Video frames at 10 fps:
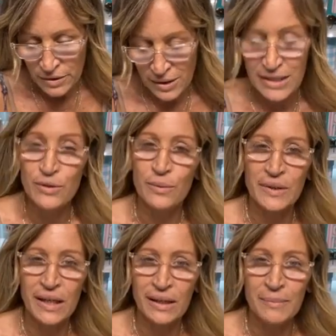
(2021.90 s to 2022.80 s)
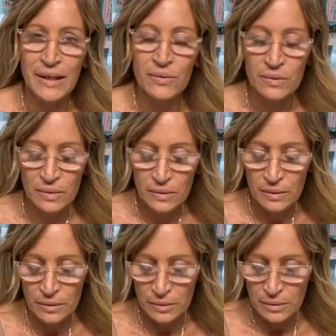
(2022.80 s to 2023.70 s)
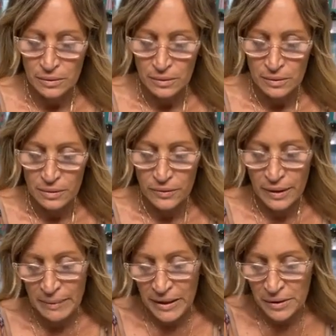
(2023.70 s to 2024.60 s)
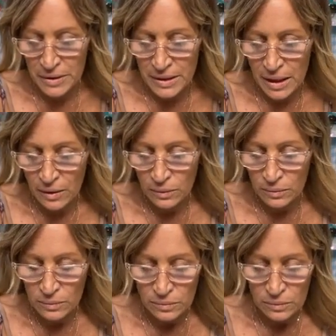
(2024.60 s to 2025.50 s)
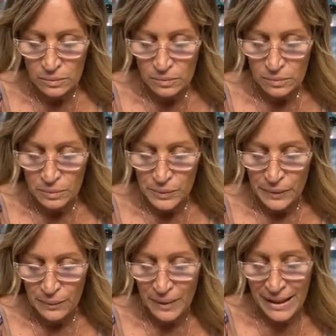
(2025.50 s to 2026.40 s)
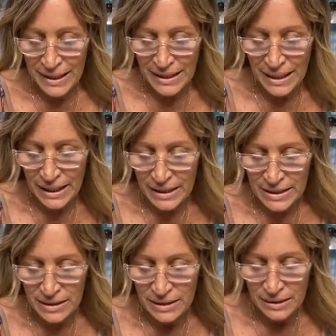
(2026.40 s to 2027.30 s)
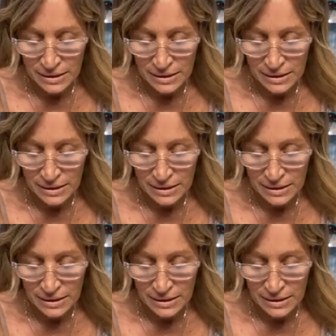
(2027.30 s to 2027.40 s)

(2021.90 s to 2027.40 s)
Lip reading: You guys know what I'm talking about? Do any of my girls know? Where did I get the ant?